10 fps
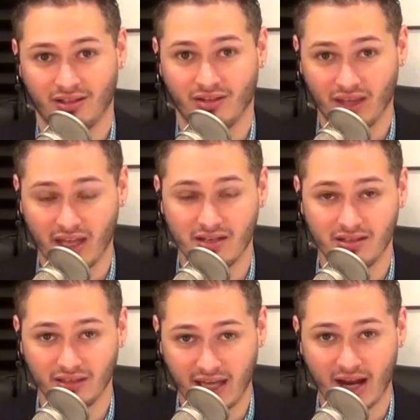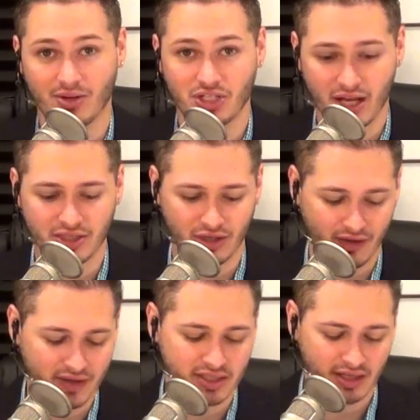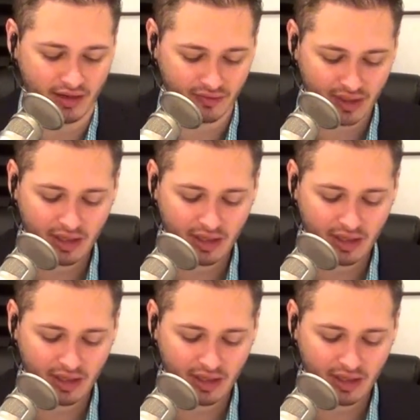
than Gary Johnson on this stuff.